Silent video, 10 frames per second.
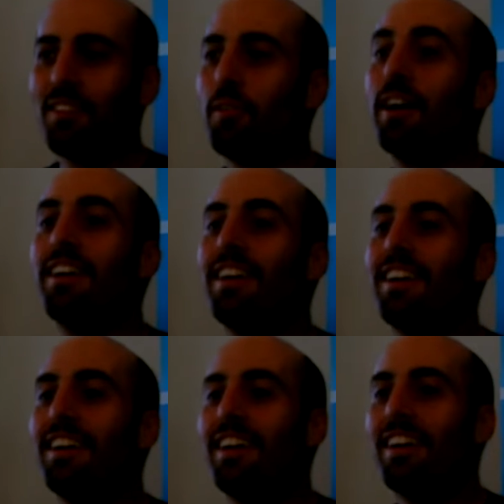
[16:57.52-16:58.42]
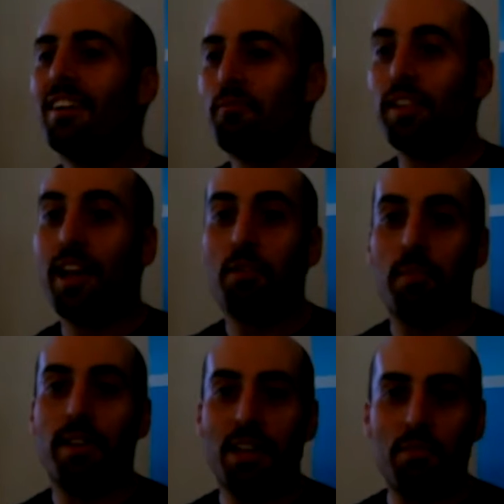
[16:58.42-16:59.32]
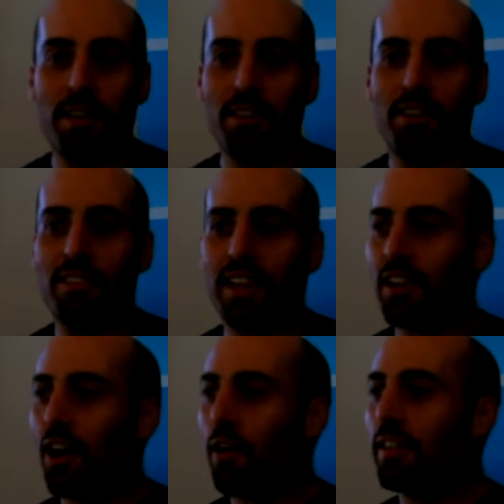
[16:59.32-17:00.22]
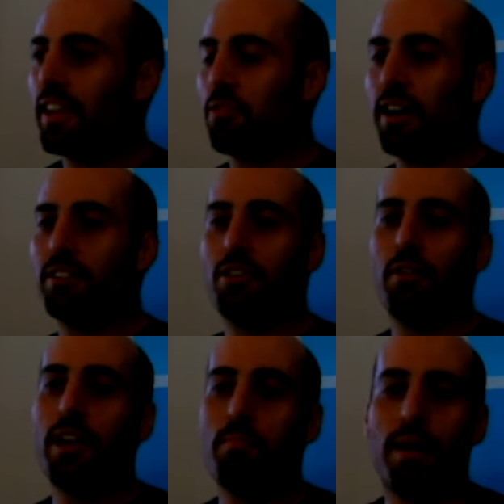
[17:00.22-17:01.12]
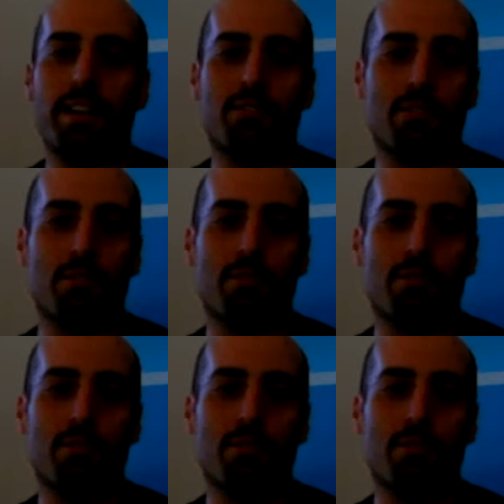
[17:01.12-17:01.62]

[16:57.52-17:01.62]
What? Philanthropy. That's what they do. They go and they try to donate money to